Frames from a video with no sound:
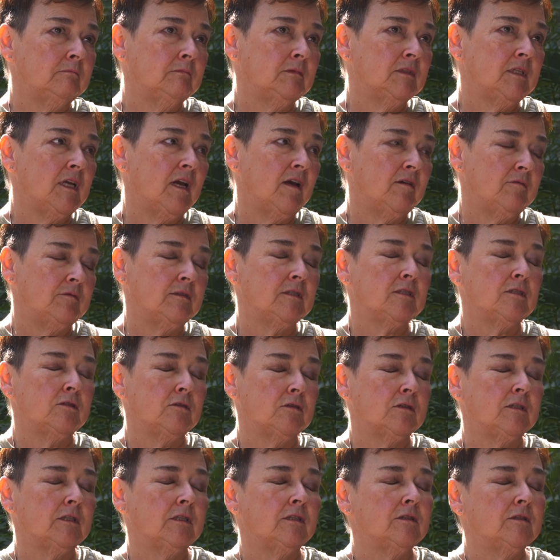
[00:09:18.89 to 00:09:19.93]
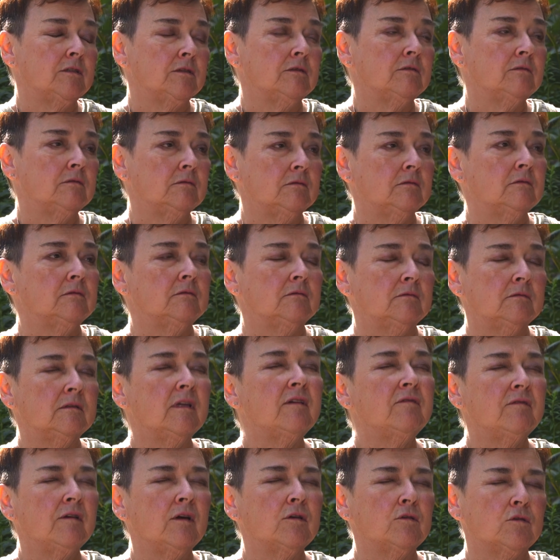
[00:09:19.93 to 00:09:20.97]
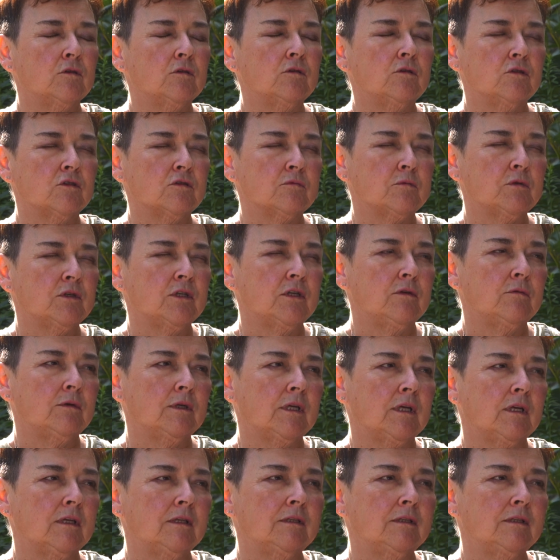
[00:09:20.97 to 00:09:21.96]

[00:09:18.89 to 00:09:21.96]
to have this looked into. They found her clothes pretty quick.